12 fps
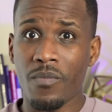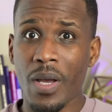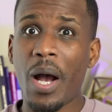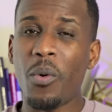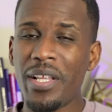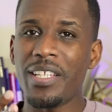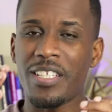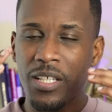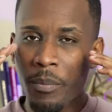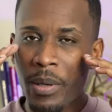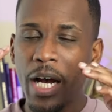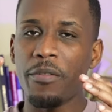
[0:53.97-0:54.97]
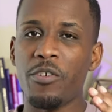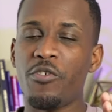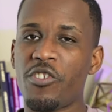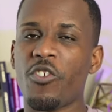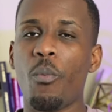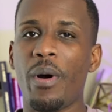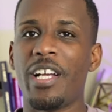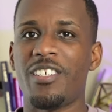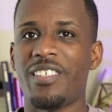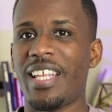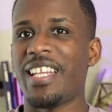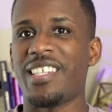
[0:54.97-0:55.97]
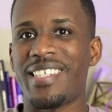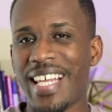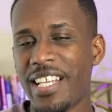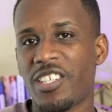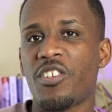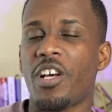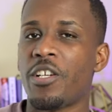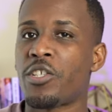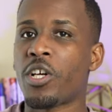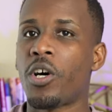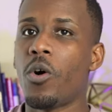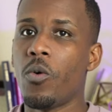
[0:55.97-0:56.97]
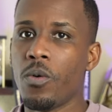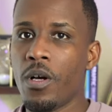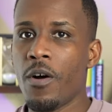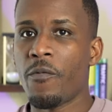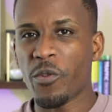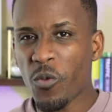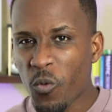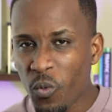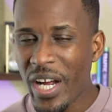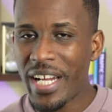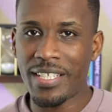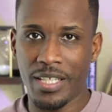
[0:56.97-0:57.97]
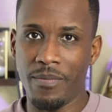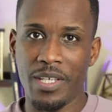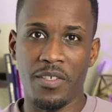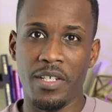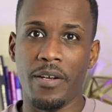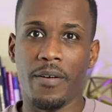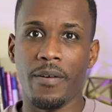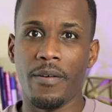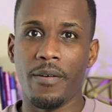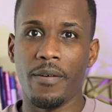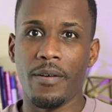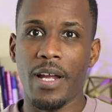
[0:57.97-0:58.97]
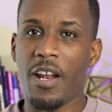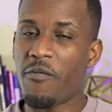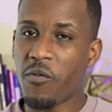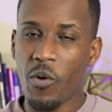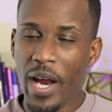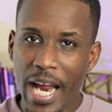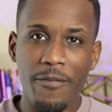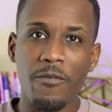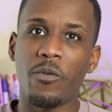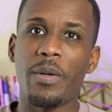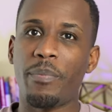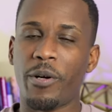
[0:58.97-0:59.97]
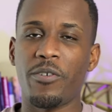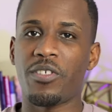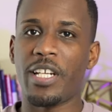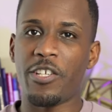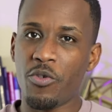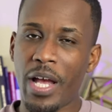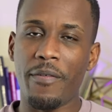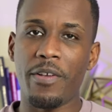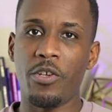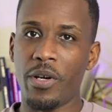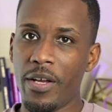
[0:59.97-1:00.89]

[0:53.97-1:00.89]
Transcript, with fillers: I want this to bother you so much that it sets a, a tone for the rest of this year and for every person that you have in your